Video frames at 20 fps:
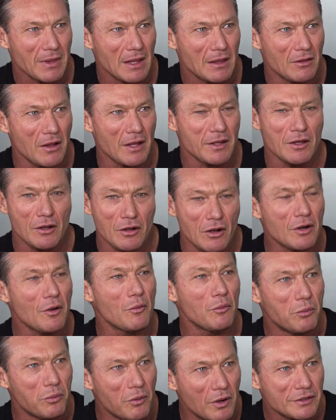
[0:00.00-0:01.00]
Like you've got to
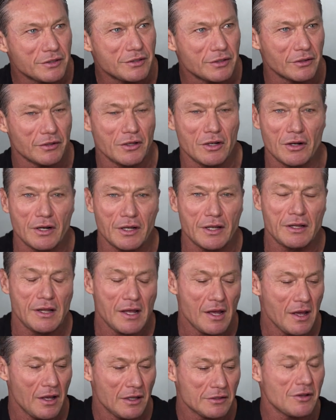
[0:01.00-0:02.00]
want to.
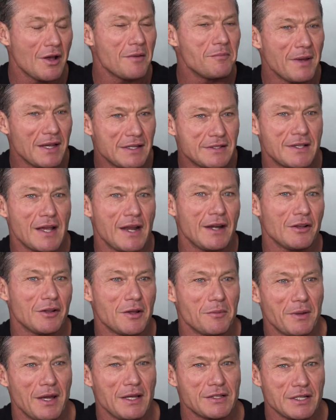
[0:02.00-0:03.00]
It's like me standing on
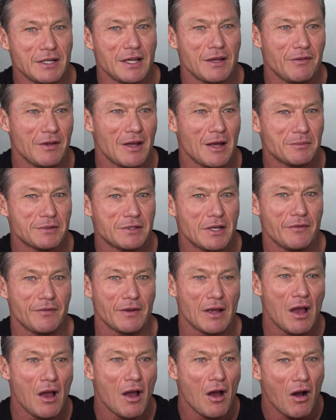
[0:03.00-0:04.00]
the beach and giving up
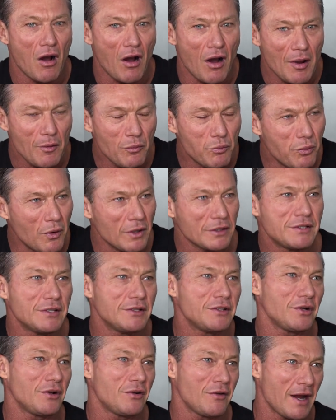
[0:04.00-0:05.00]
surfing. I
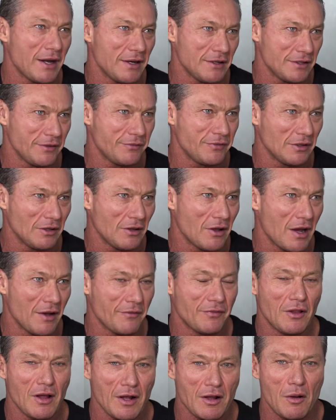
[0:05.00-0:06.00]
wanted to create a different
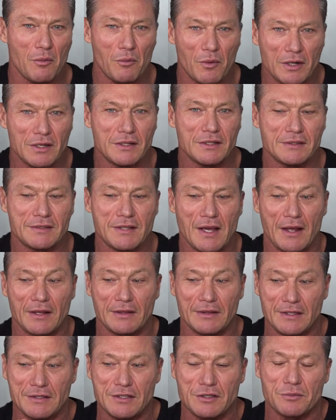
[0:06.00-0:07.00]
life. Like I wanted to say,
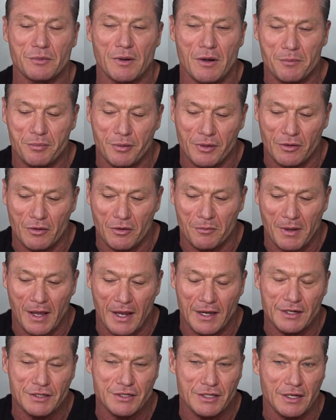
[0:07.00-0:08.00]
this is where I'm putting all my
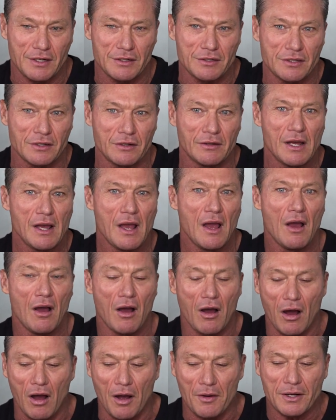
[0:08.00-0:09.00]
energy into.
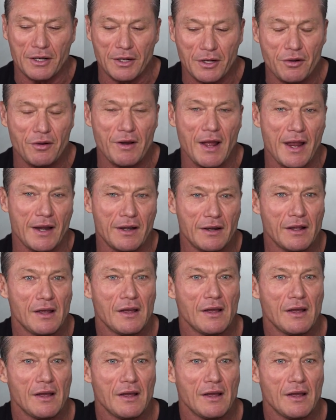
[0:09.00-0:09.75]
I'm going to create